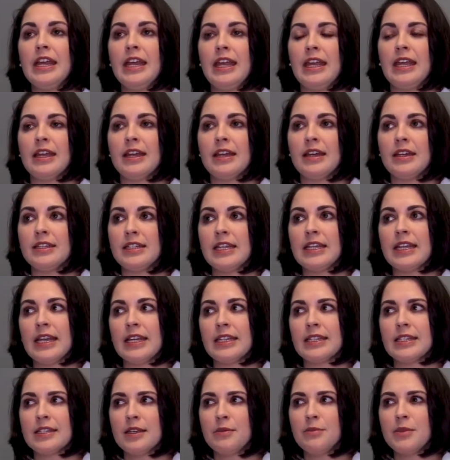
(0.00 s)
And
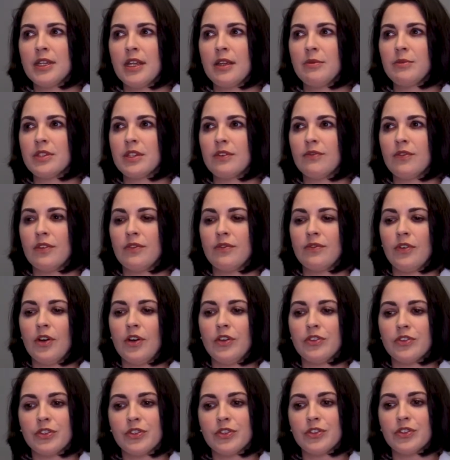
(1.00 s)
again, sometimes if it
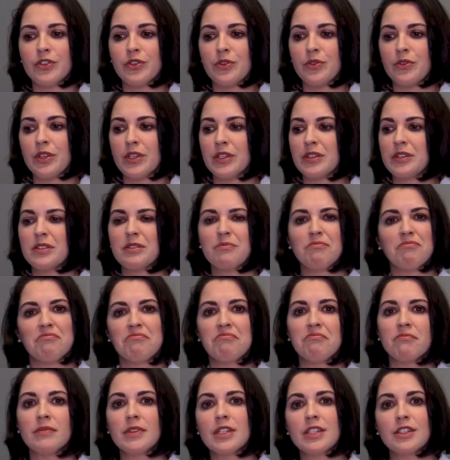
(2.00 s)
falls into this
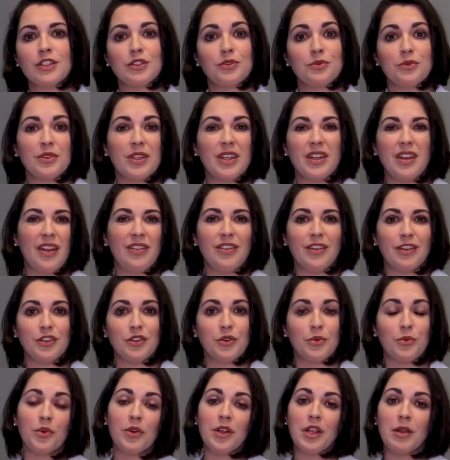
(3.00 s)
is really nothing
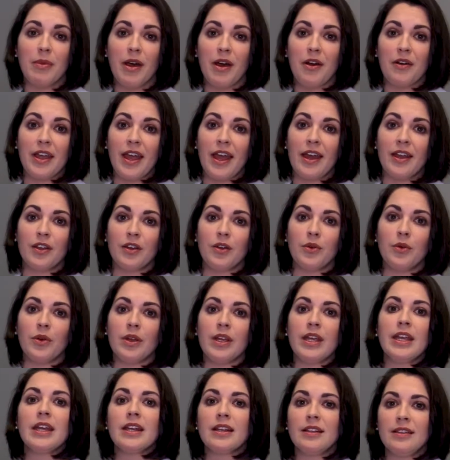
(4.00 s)
to worry about category,
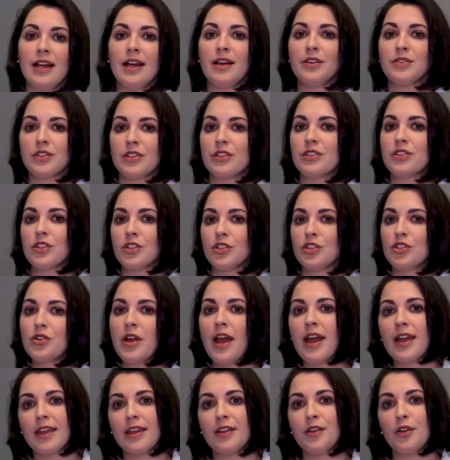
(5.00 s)
laboratory, it allows us to
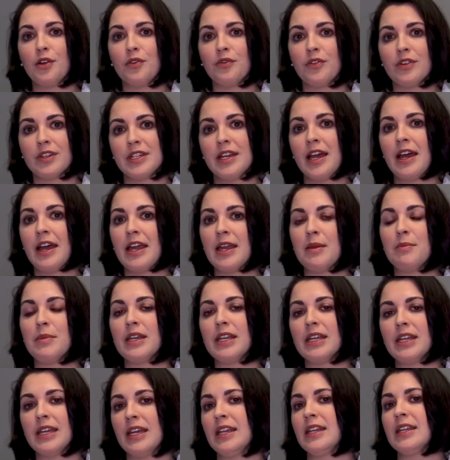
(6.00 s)
track it over time and
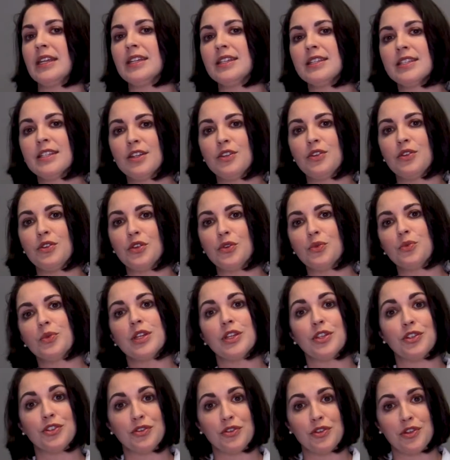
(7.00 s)
again, continue to
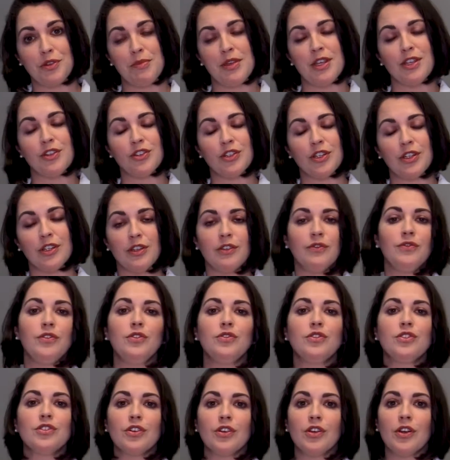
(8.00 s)
reassure the patient in the
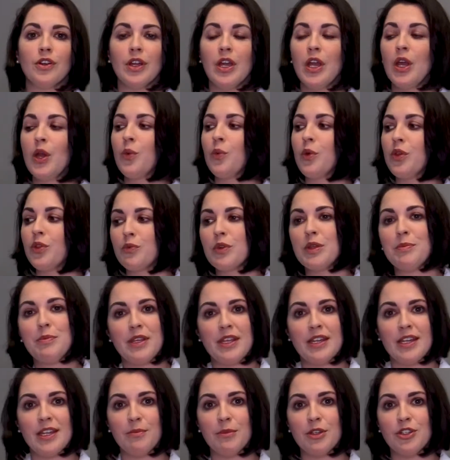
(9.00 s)
future with
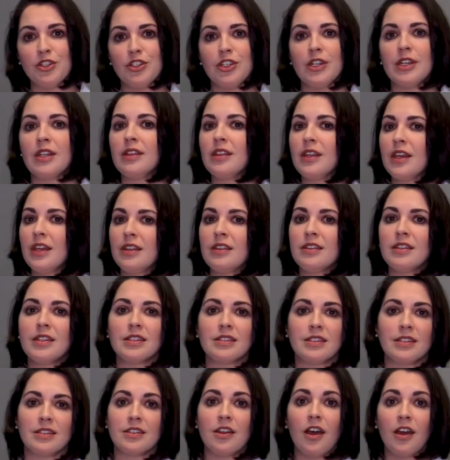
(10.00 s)
repeat imaging that
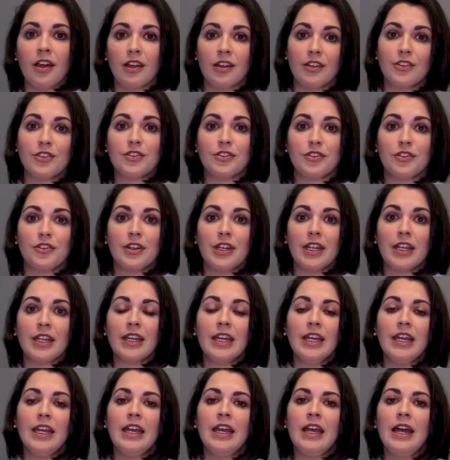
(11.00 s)
this is not concerning.